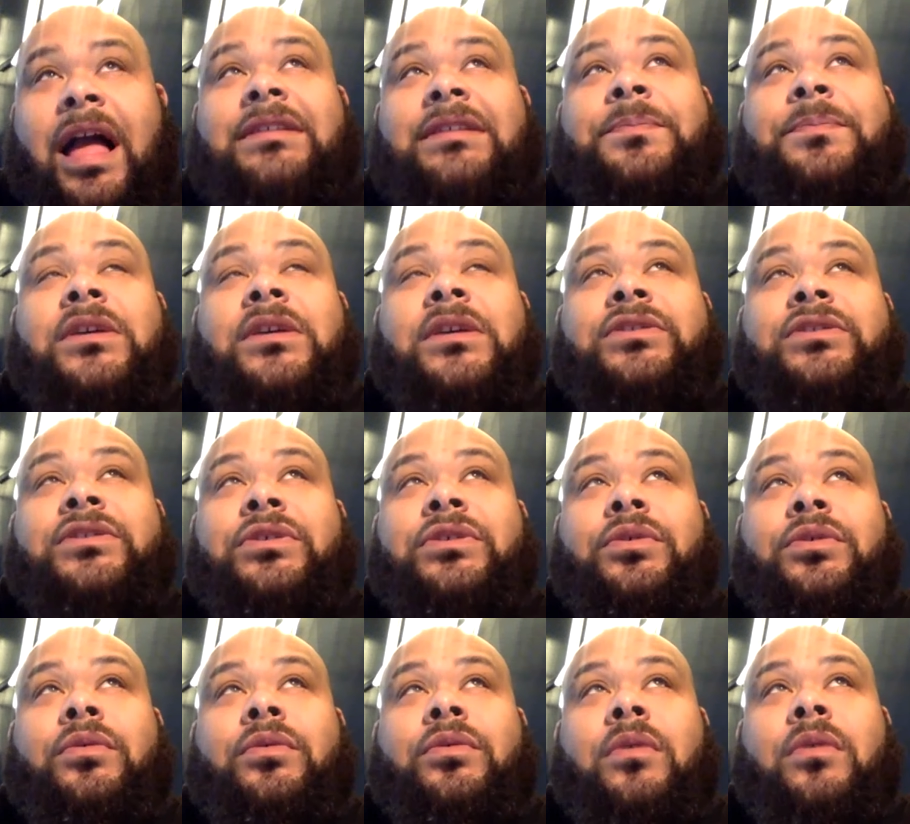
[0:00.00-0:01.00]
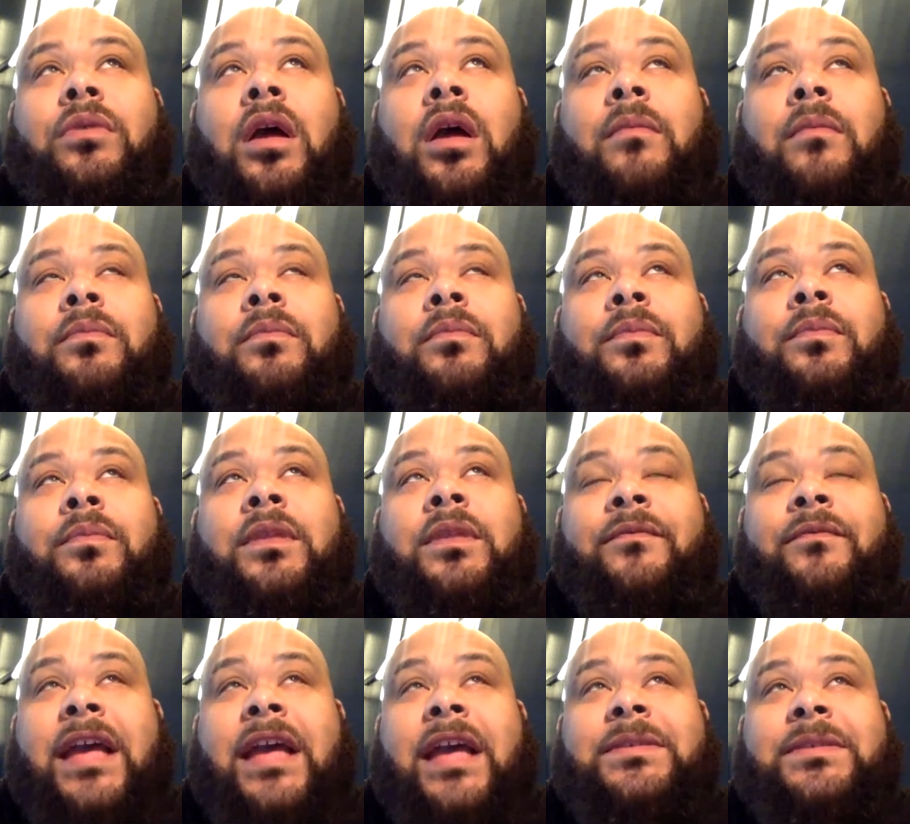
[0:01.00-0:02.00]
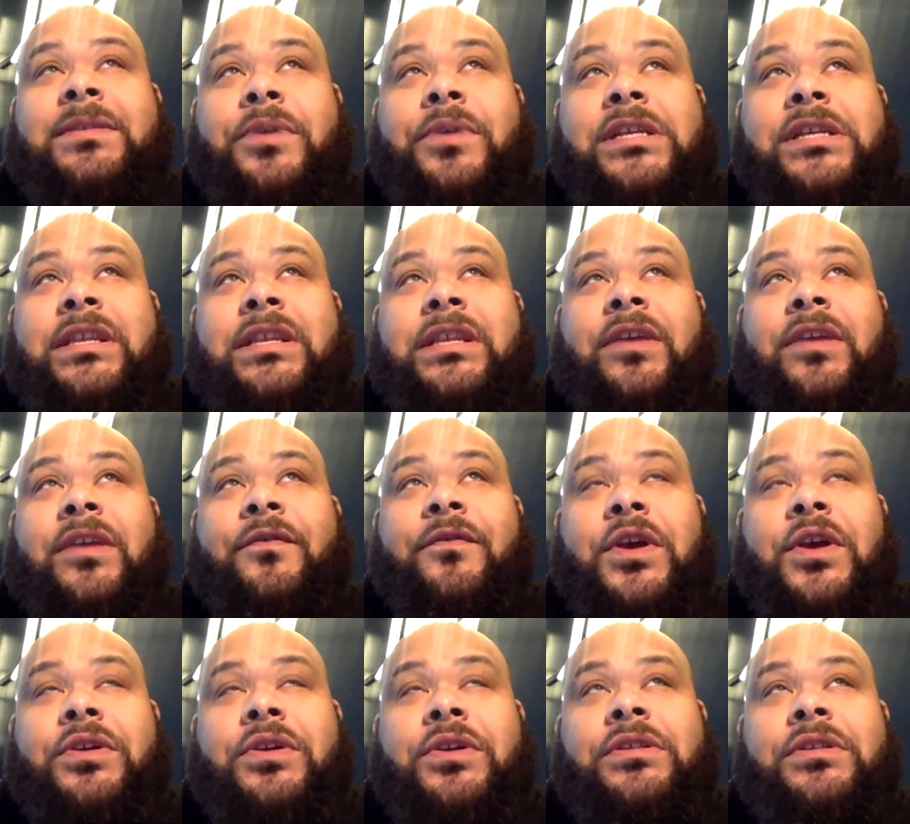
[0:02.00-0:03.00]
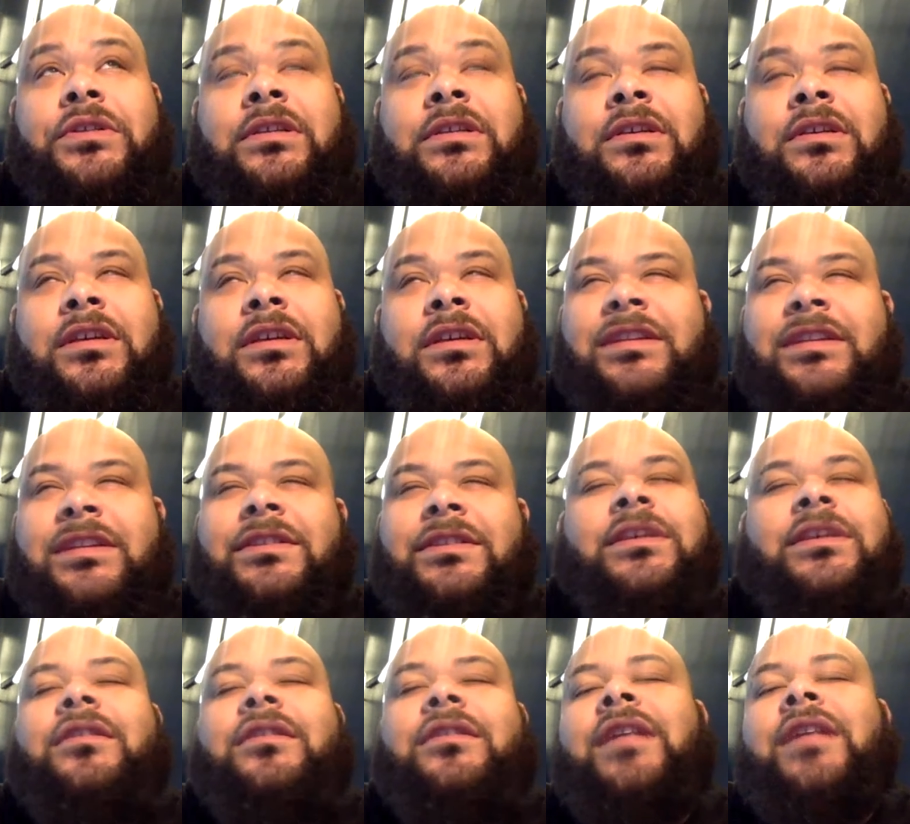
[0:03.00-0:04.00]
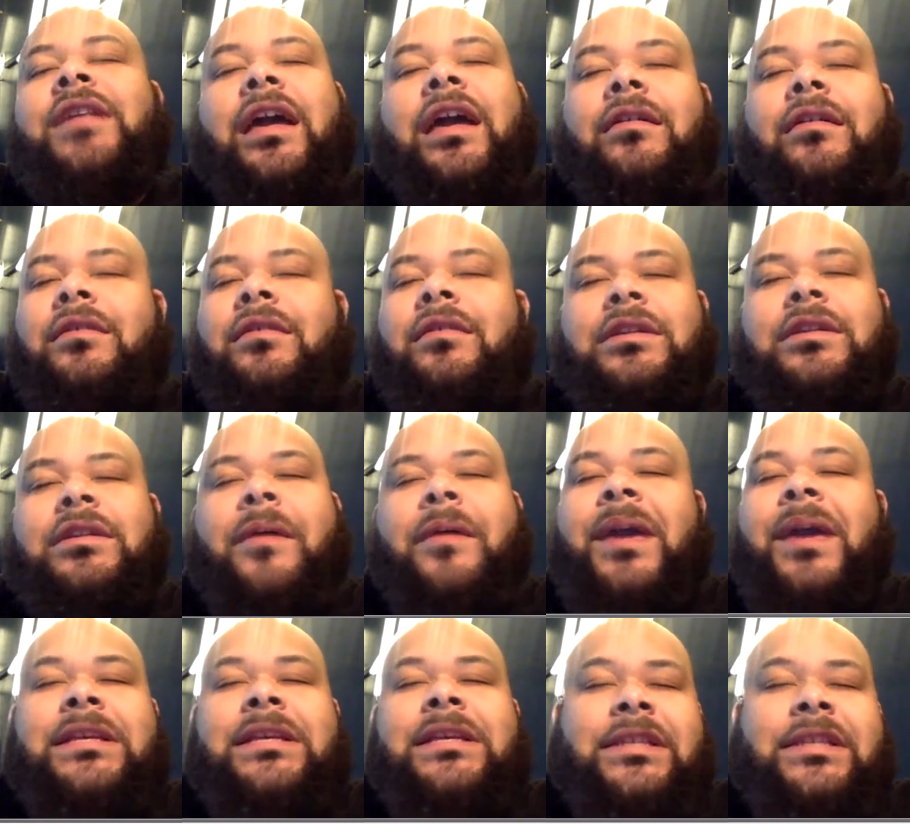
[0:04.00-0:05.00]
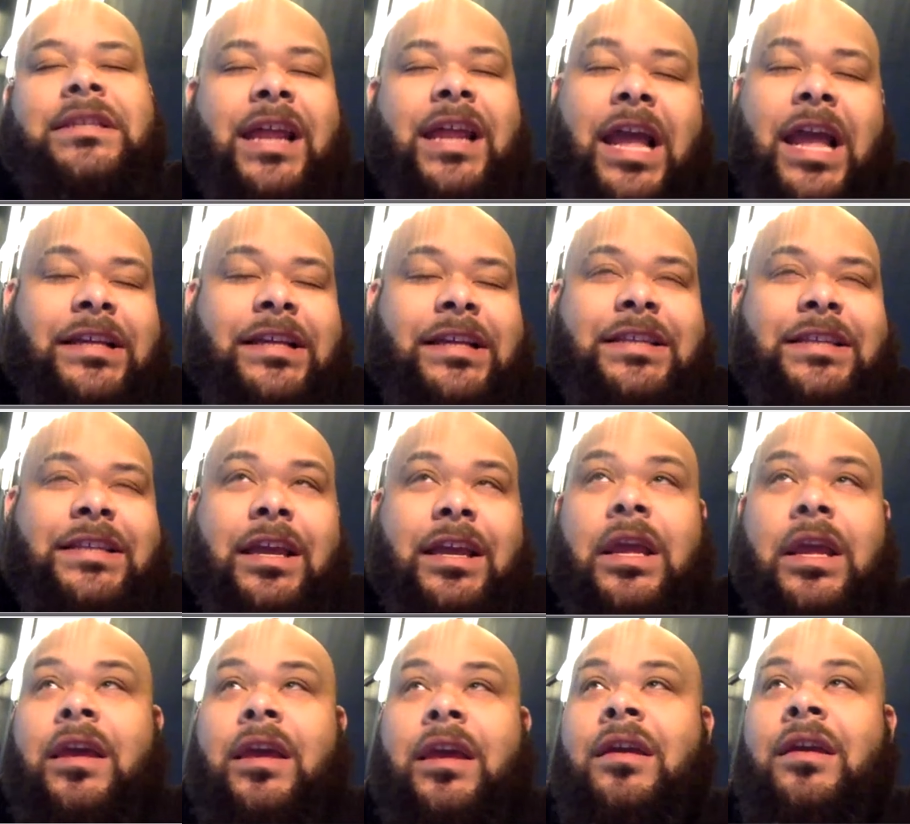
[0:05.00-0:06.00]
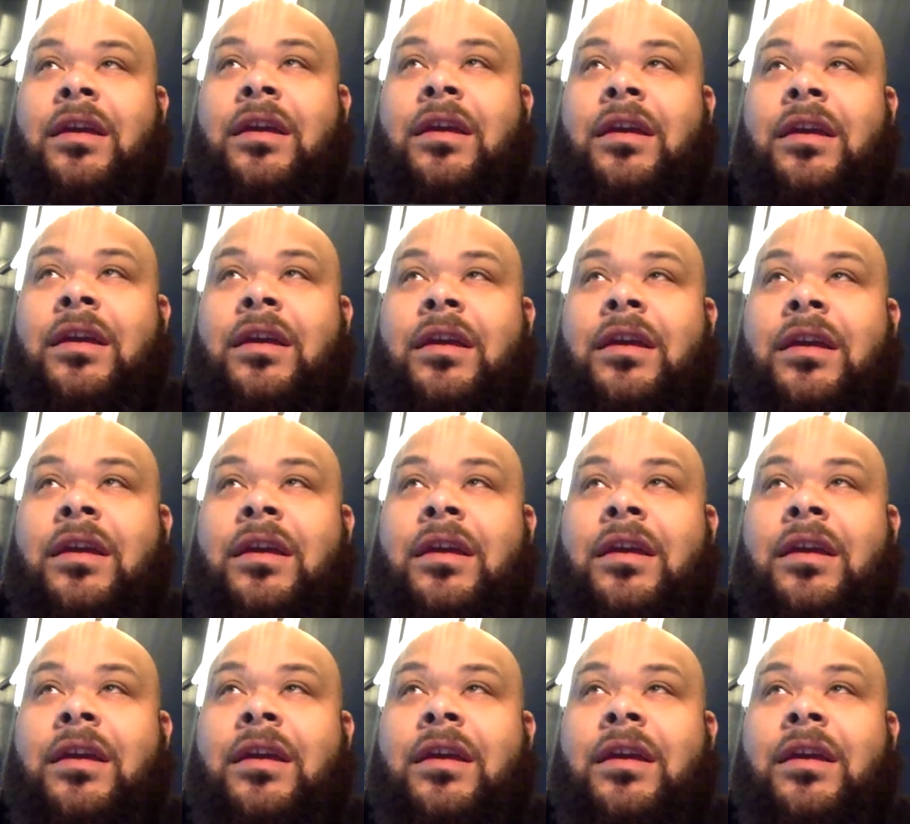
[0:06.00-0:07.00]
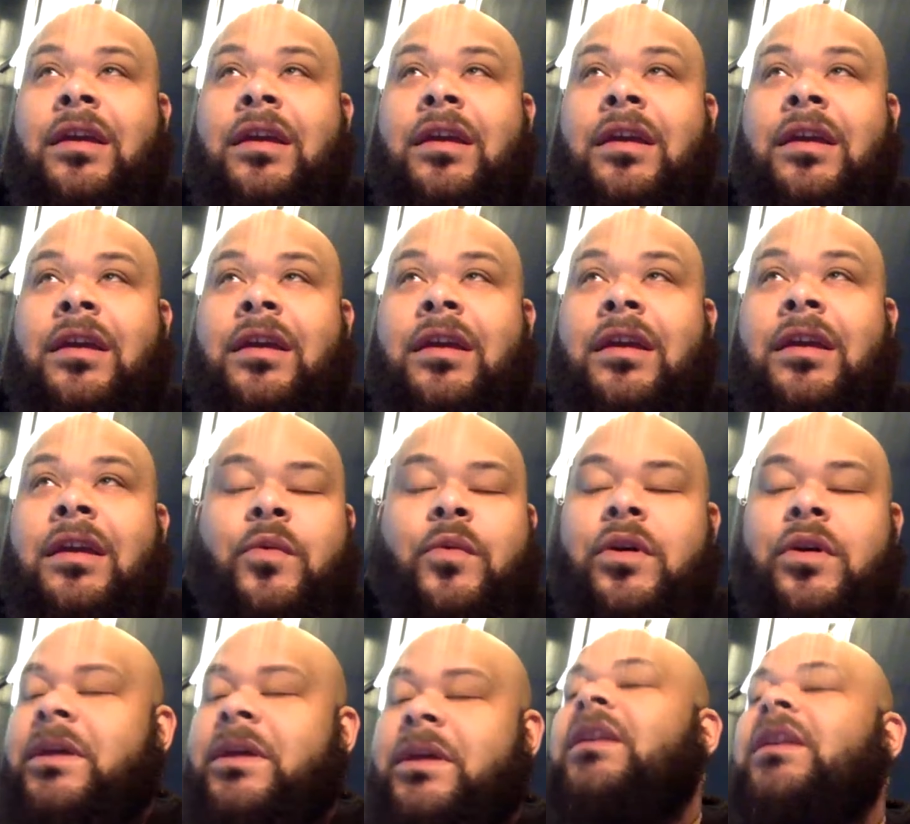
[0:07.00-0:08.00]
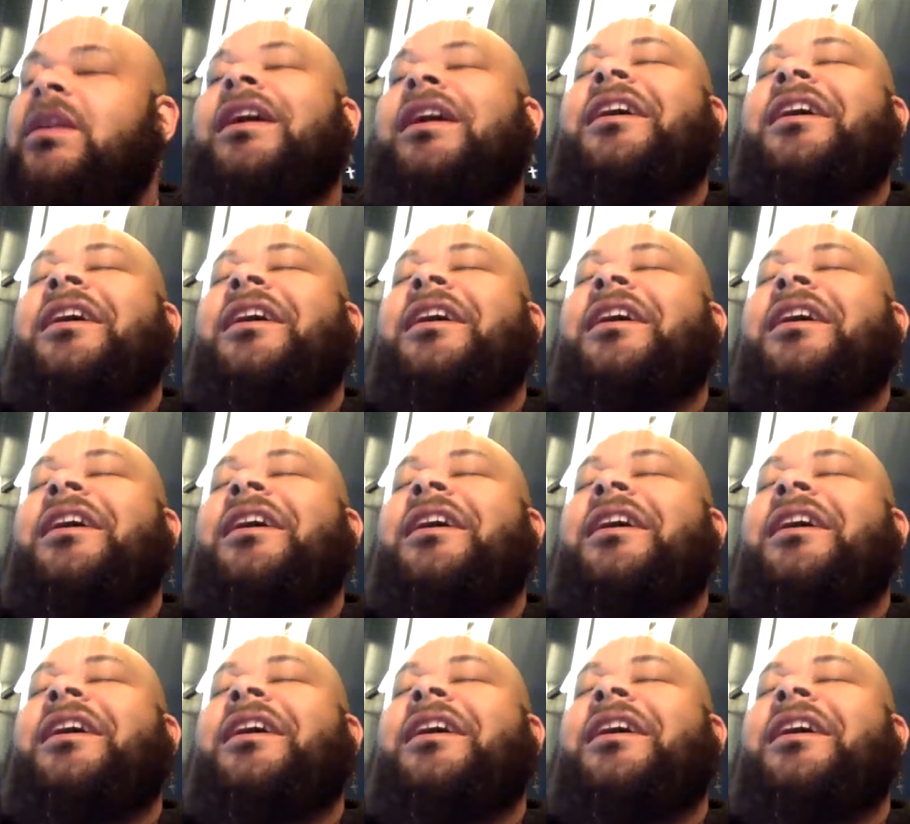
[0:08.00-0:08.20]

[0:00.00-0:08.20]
I'll speak to the vice president first. It's still like amazing that I can say that and know that it's a black woman.